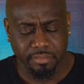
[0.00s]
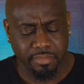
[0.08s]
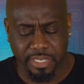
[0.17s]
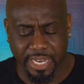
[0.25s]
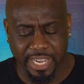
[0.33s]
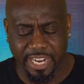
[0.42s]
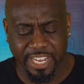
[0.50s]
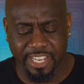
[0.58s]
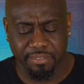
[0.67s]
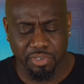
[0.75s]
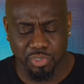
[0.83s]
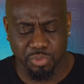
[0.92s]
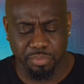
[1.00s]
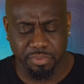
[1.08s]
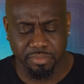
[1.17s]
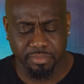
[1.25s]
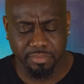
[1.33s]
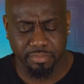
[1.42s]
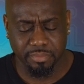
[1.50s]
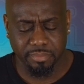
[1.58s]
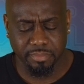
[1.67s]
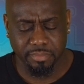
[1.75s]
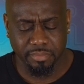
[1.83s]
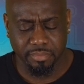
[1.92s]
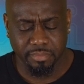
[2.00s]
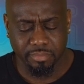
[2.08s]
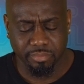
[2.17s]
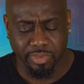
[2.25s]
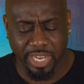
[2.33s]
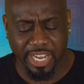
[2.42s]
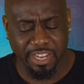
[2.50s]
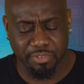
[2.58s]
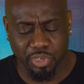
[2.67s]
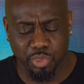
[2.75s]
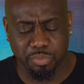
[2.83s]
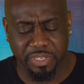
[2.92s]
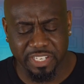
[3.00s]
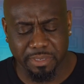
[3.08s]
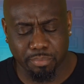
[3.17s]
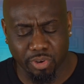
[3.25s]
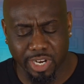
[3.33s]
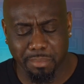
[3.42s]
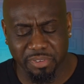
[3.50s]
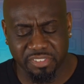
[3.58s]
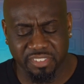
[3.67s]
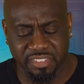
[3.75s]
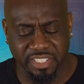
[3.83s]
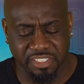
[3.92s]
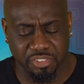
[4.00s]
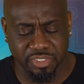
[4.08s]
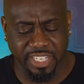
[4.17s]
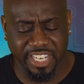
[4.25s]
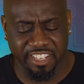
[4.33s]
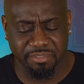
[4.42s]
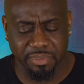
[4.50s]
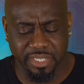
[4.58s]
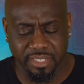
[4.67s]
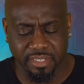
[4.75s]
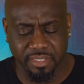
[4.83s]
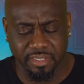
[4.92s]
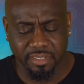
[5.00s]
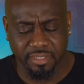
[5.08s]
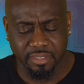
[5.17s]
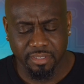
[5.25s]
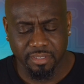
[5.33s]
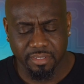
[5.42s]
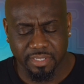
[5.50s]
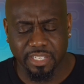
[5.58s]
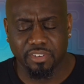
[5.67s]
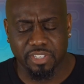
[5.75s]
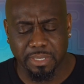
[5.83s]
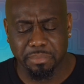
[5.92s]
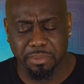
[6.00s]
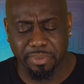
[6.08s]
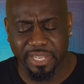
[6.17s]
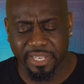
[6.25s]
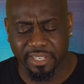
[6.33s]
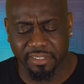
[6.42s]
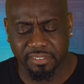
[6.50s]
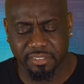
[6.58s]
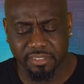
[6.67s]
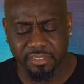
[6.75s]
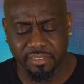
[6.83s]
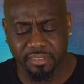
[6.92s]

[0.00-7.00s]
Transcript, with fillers: God, I have hope. I have hope that the promises that you gave me, they'll come to pass.